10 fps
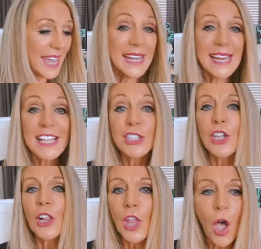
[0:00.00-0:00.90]
It is
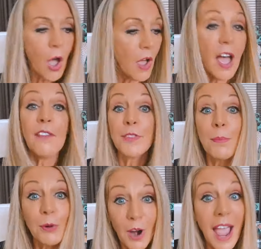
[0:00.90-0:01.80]
the law of
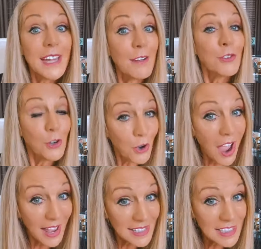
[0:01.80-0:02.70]
the bride of
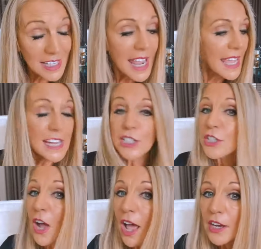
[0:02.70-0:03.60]
Christ. It
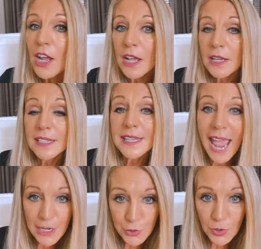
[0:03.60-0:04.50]
is not
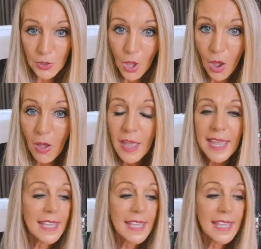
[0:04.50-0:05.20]
natural law.